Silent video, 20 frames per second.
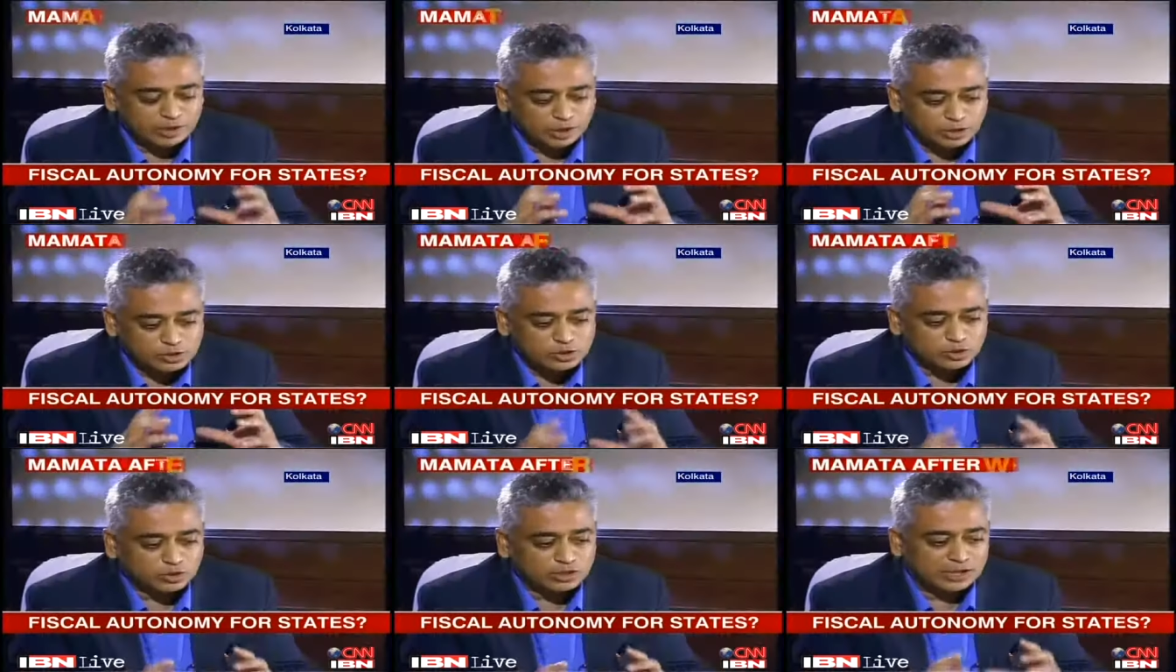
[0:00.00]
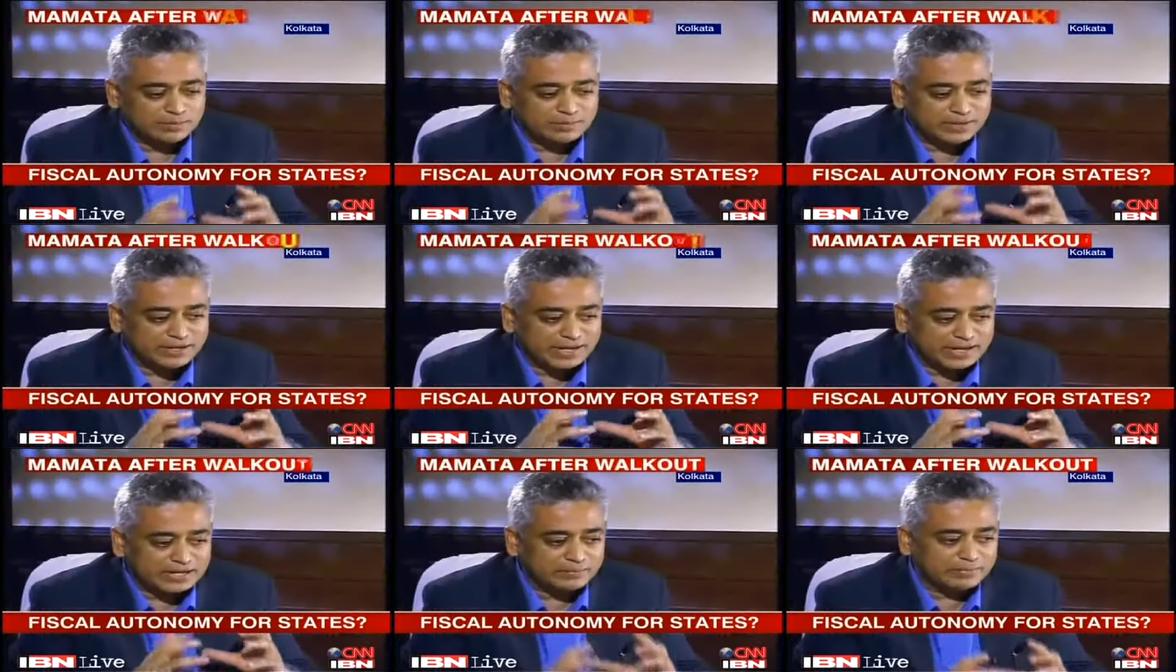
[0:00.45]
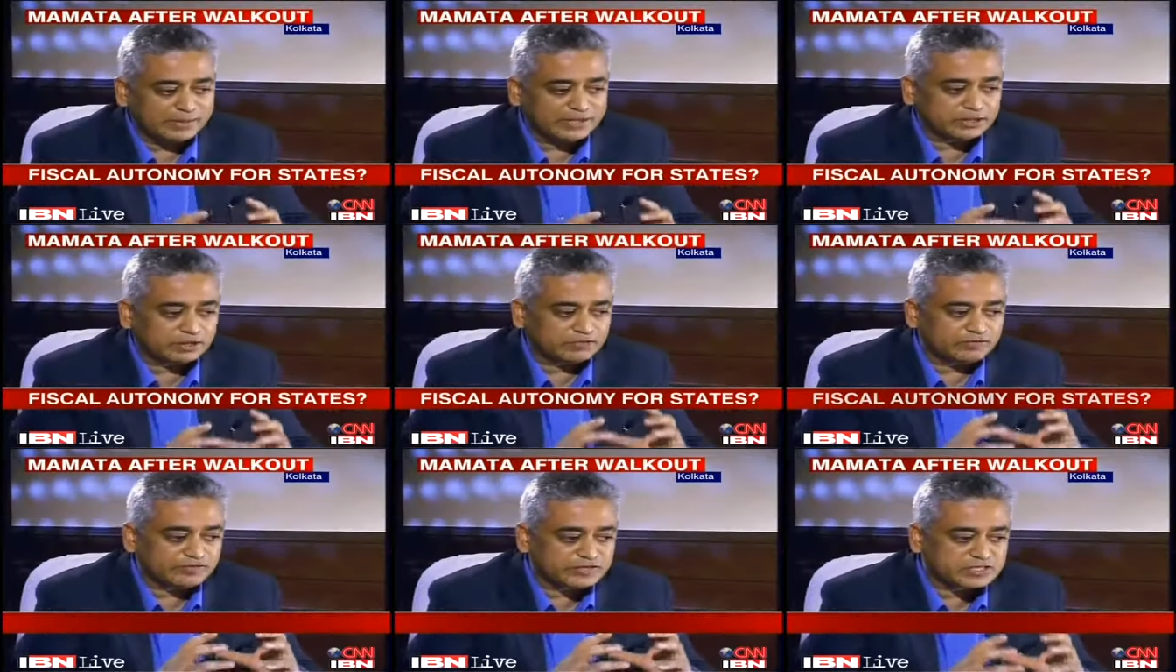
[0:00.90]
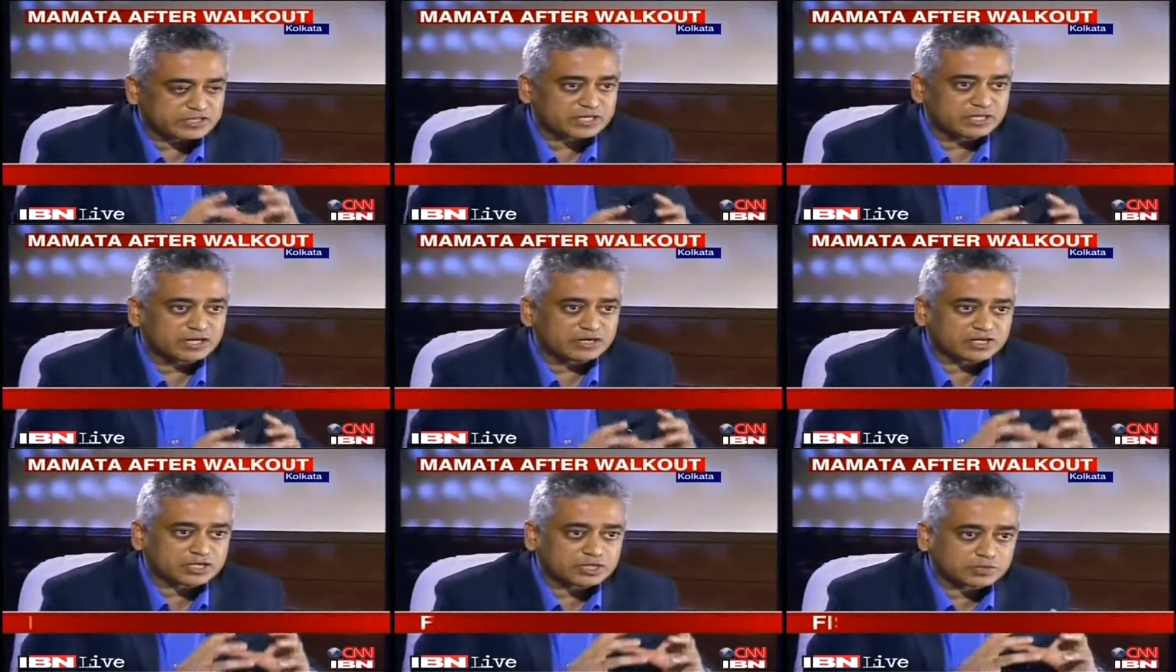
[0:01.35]
also come an element of
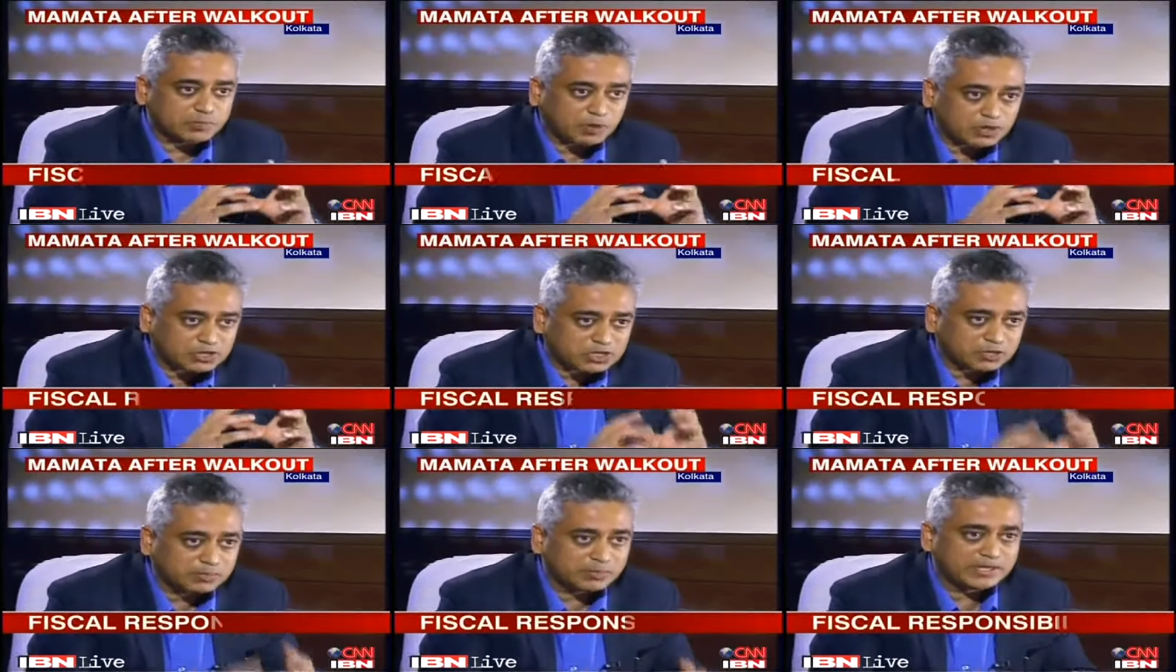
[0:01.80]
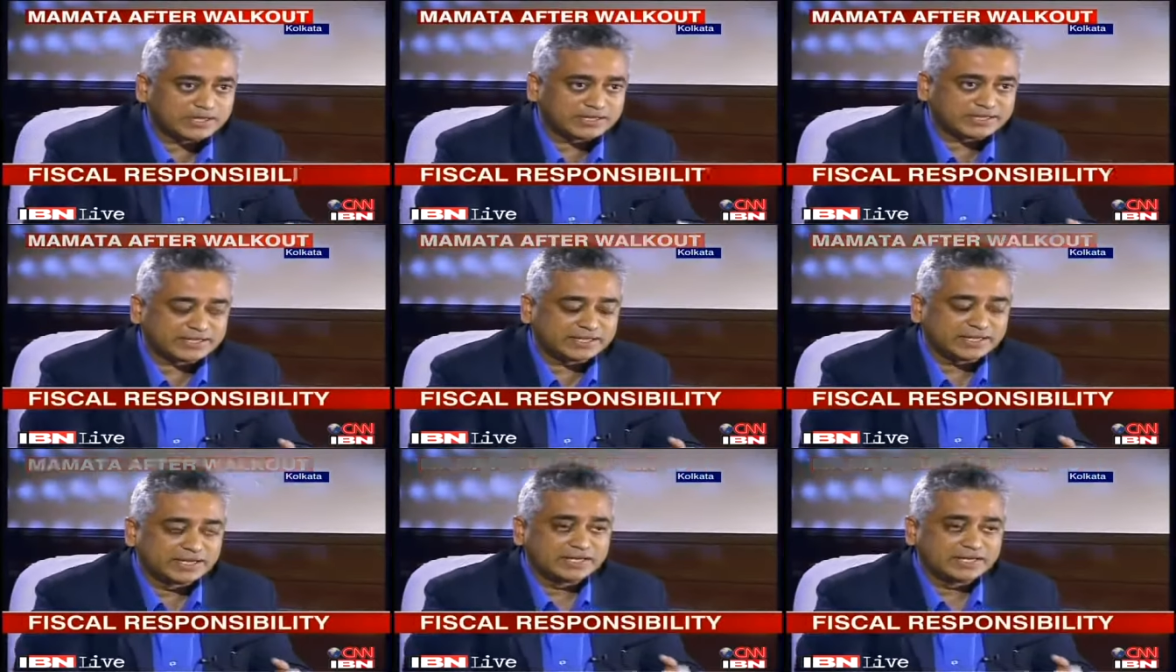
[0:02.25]
fiscal responsibility.